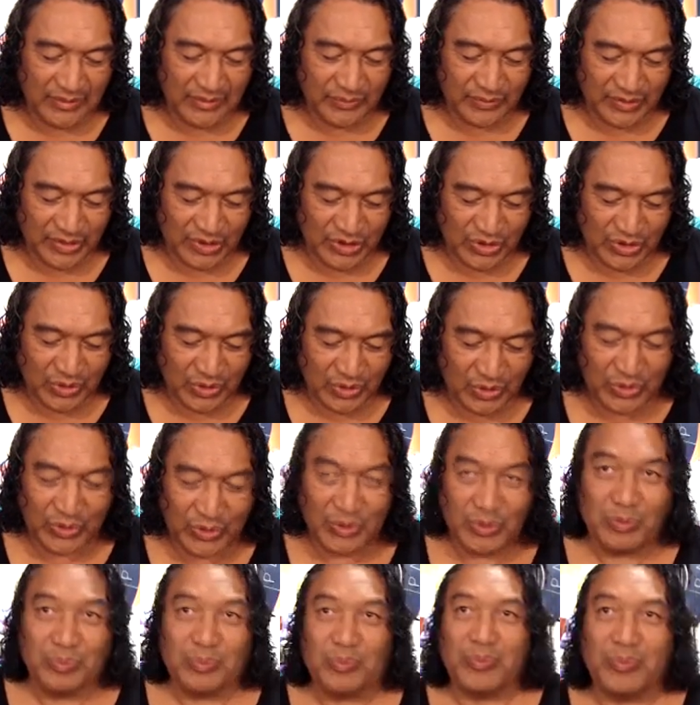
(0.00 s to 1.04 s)
you can call it
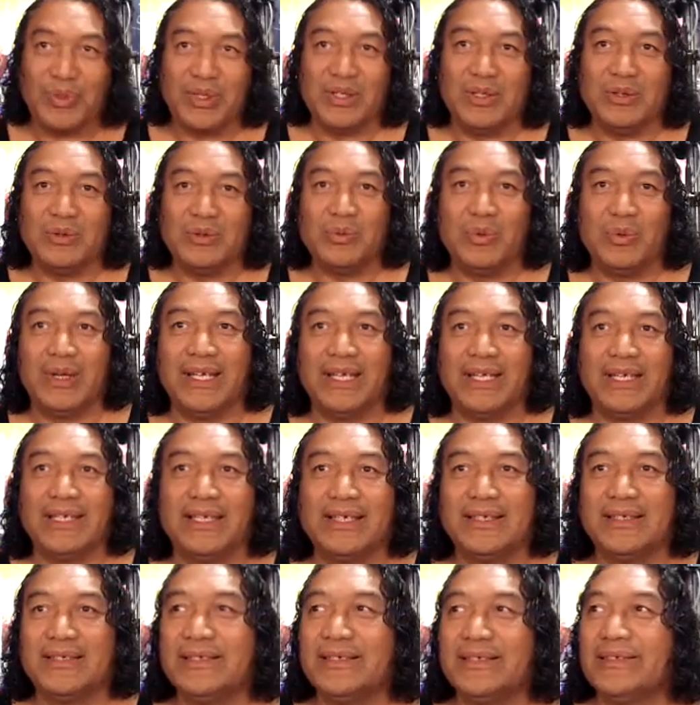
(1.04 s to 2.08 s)
being
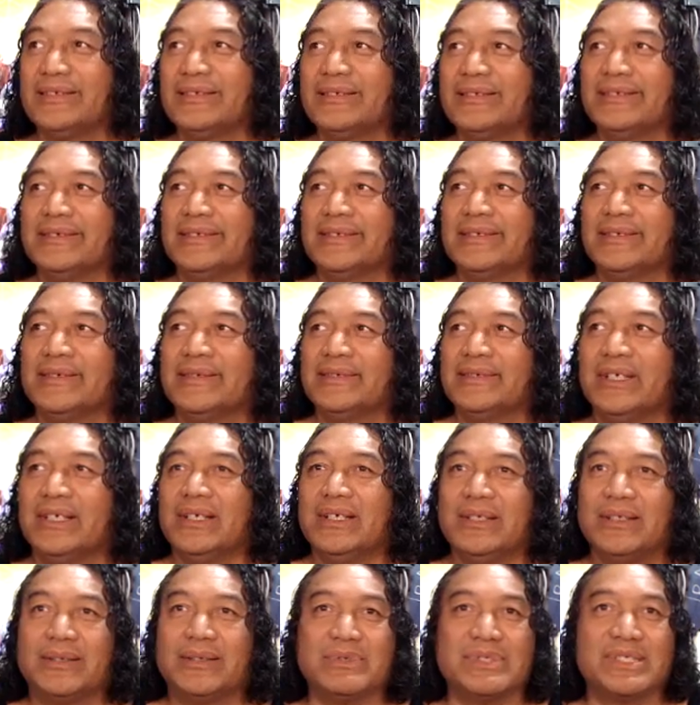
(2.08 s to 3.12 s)
awake. I
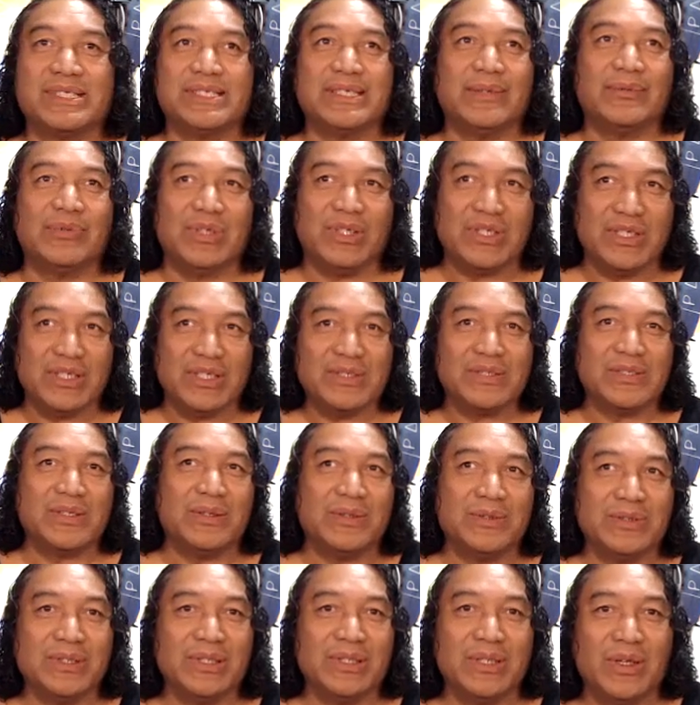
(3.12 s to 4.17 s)
was 7 years
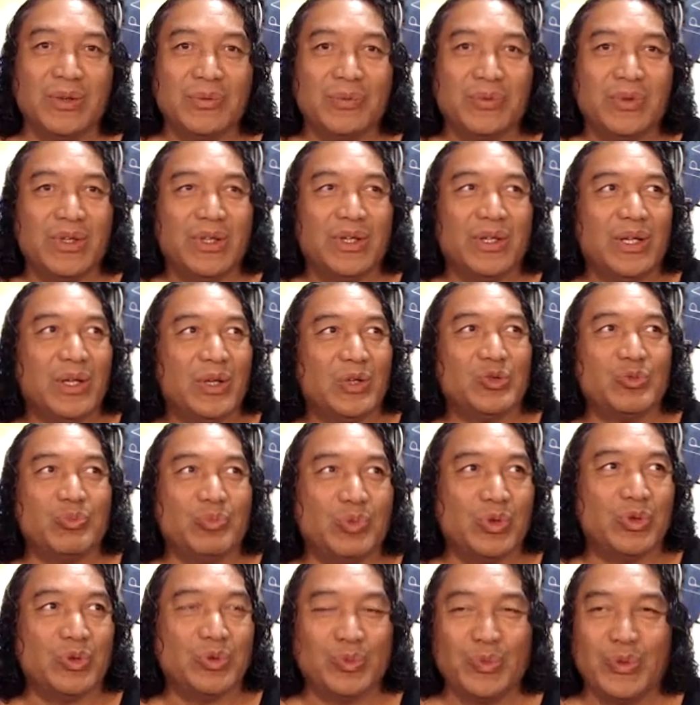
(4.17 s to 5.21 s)
old. I was
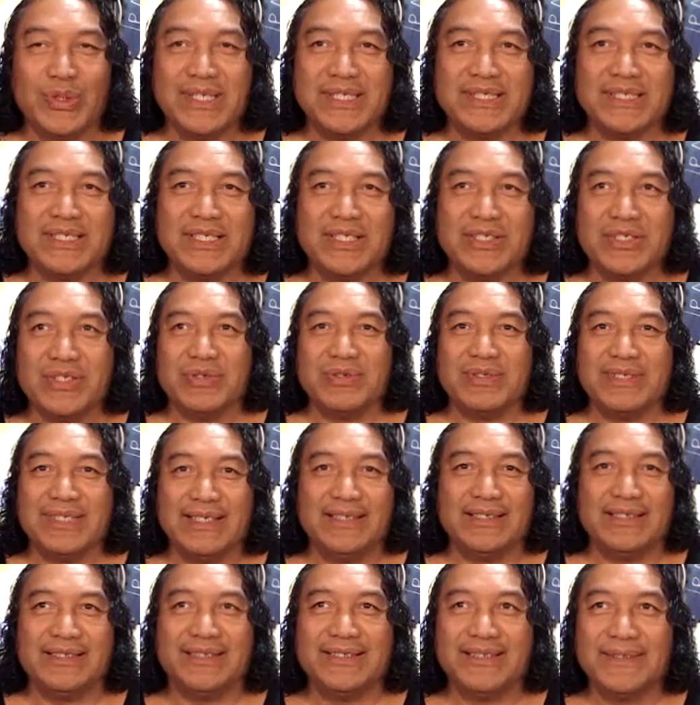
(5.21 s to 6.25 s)
born and raised in New
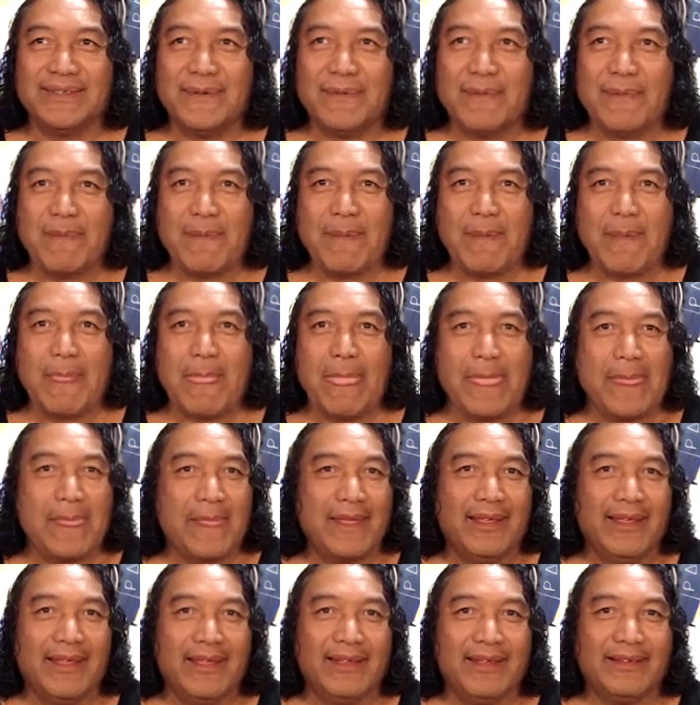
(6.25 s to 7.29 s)
Zealand.
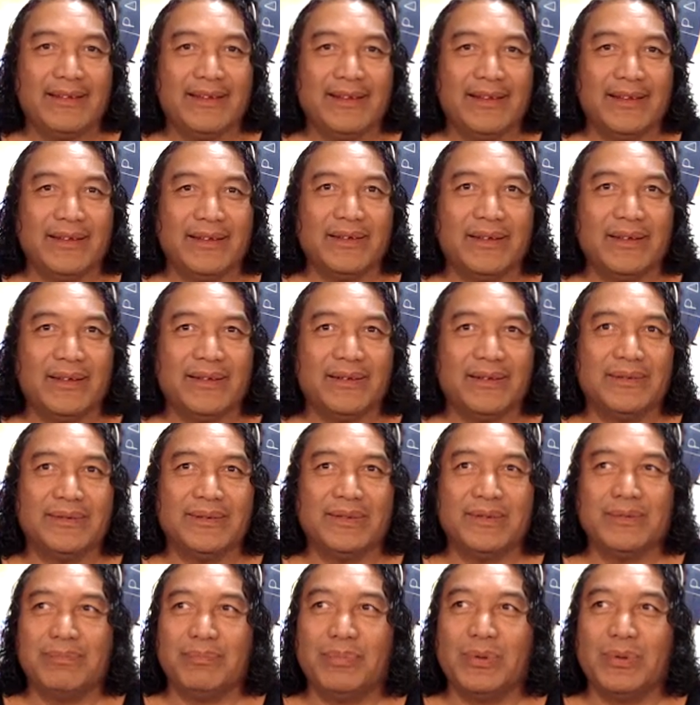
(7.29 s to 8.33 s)
I
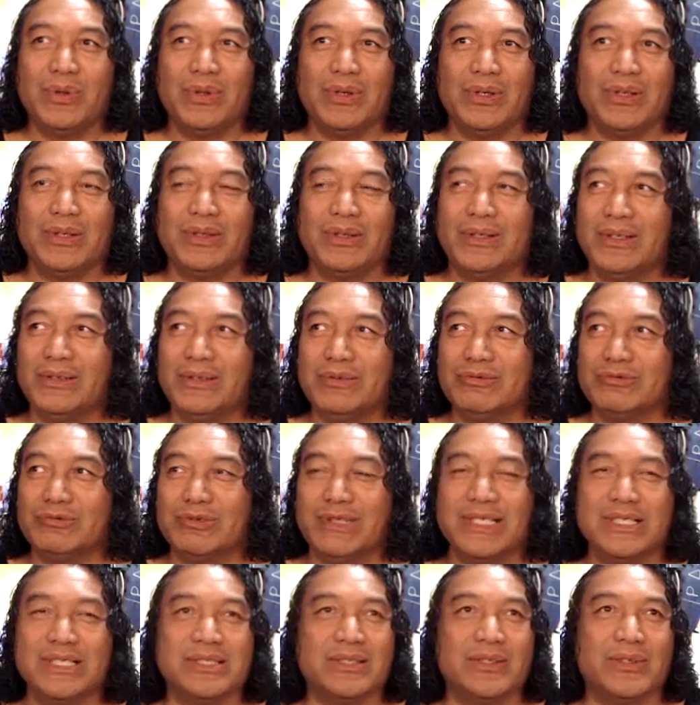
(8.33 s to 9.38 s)
was born on and
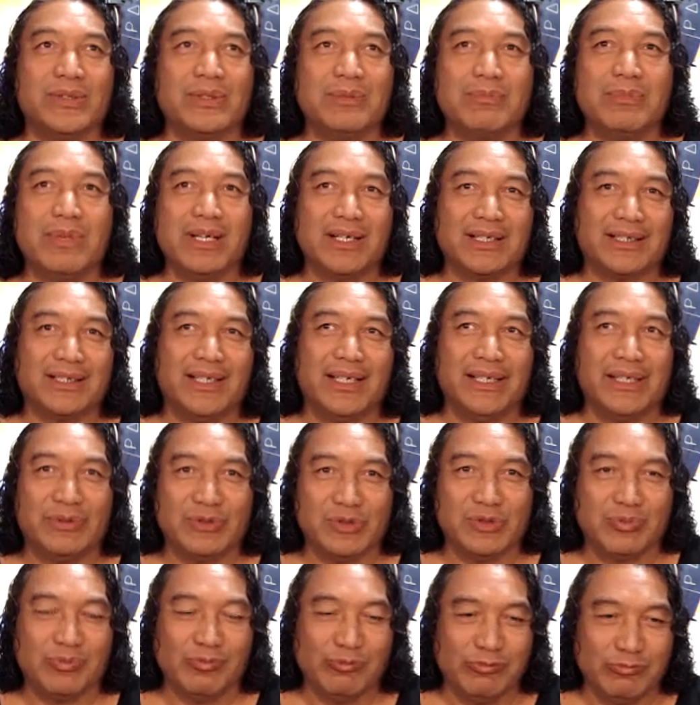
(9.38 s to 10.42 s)
raised on the marae. I
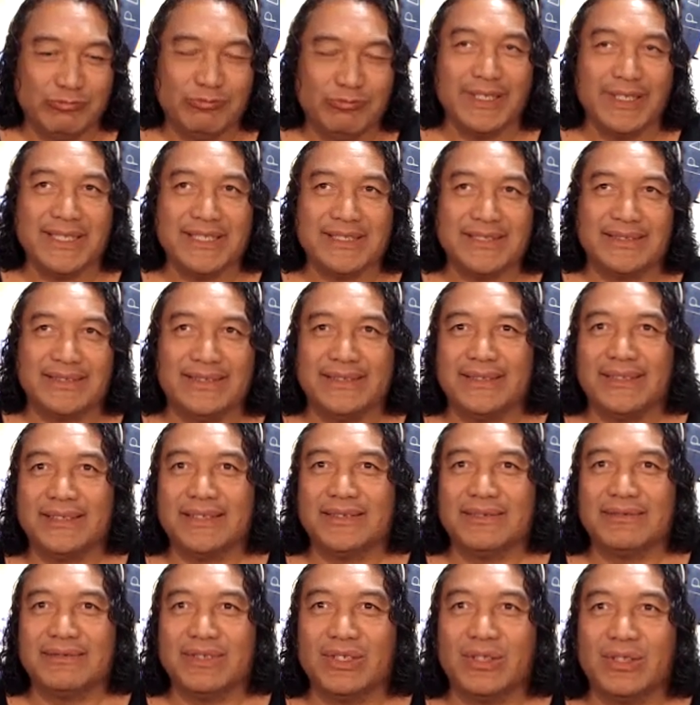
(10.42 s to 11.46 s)
was raised
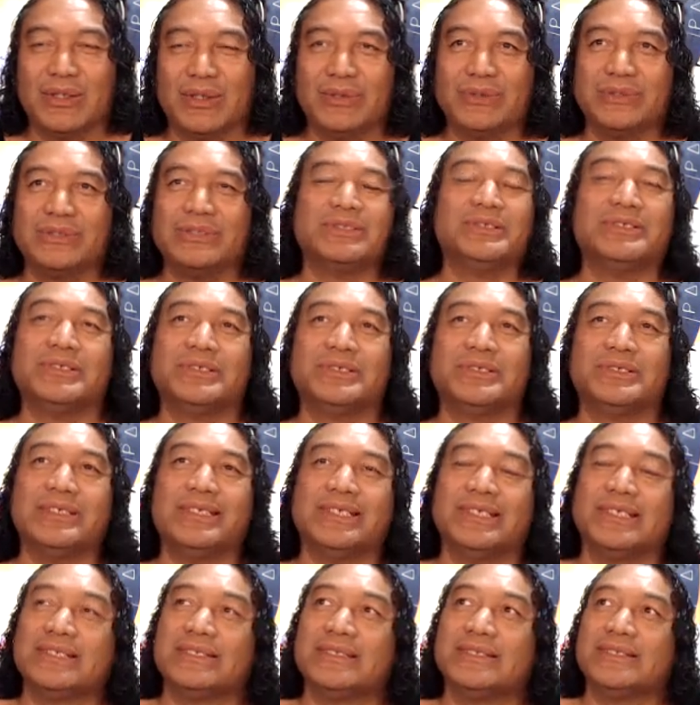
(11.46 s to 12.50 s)
on the culture and the
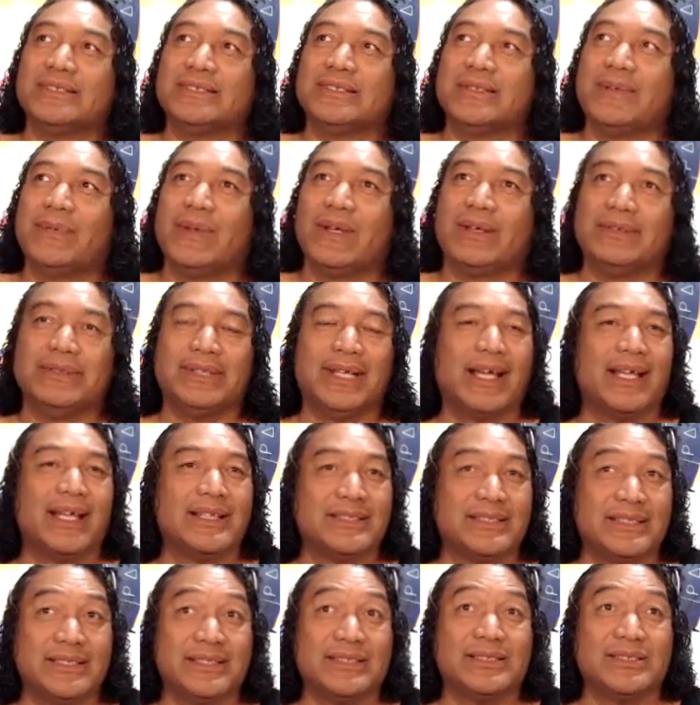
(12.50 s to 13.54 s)
traditions of our
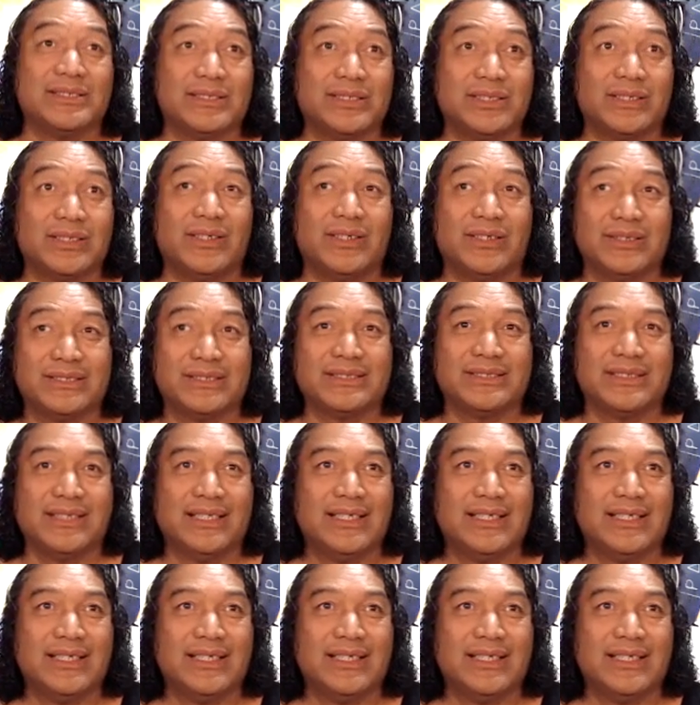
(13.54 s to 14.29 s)
dances and songs,